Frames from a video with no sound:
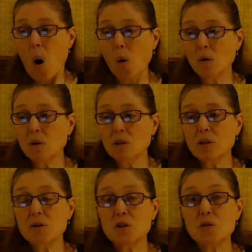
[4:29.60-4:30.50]
Oral
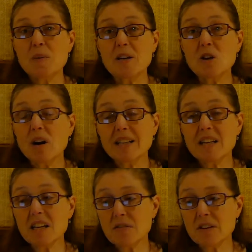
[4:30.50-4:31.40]
learners may not
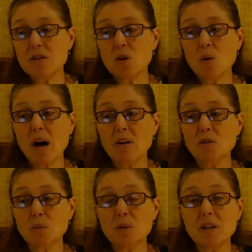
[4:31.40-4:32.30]
even know how
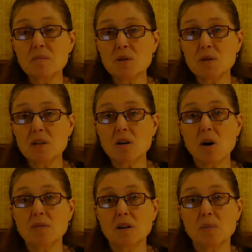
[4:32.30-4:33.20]
to read music
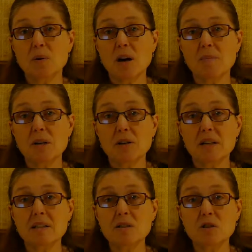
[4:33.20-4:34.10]
on their
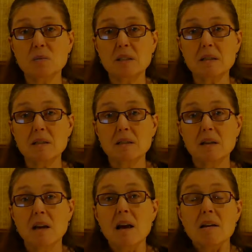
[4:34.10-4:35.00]
primary instrument.
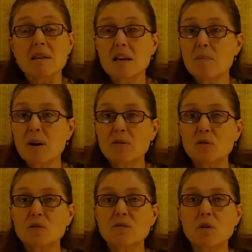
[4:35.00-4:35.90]
Think about
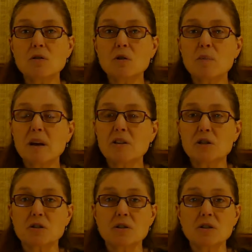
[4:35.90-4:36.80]
those vocal
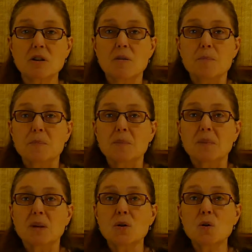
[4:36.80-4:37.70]
majors
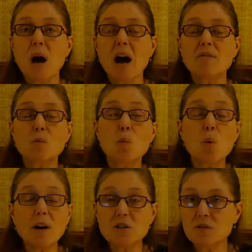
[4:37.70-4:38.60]
who have
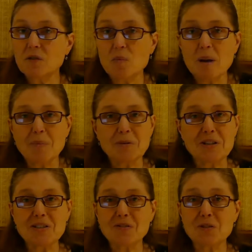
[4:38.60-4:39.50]
wonderful
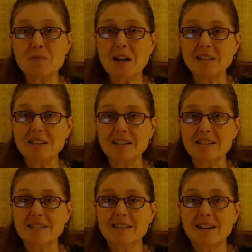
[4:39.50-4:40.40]
memories for melody,